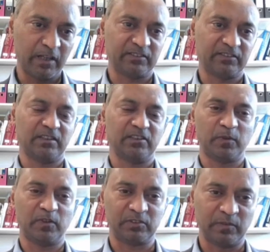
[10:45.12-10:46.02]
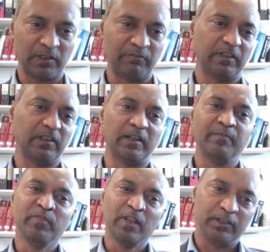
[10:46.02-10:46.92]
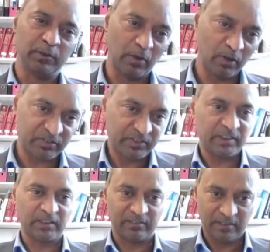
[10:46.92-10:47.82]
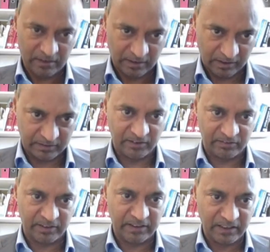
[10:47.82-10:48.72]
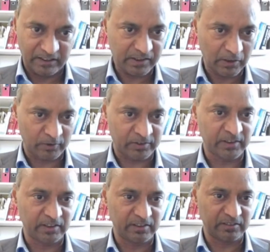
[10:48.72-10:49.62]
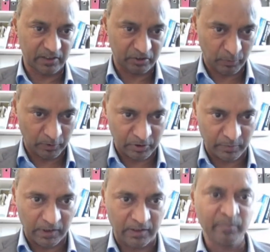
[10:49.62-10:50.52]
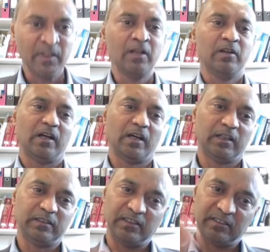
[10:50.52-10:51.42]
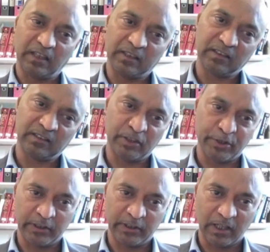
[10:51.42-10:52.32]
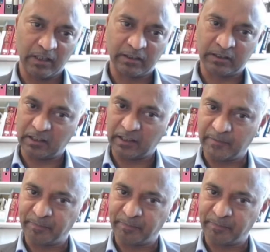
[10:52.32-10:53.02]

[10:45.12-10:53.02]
antibiotics are responsible, whether your oxygen, this industrial oxygen is responsible. There's another theory like